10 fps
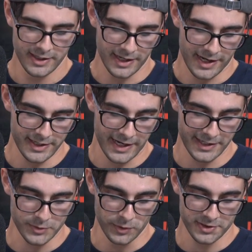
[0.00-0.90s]

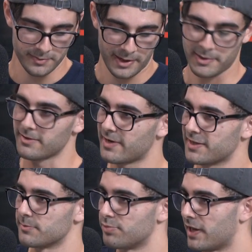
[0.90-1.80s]
It's awesome. I mean,
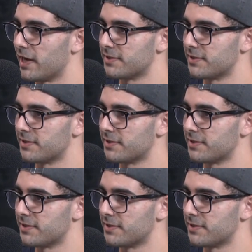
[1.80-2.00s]
as a player,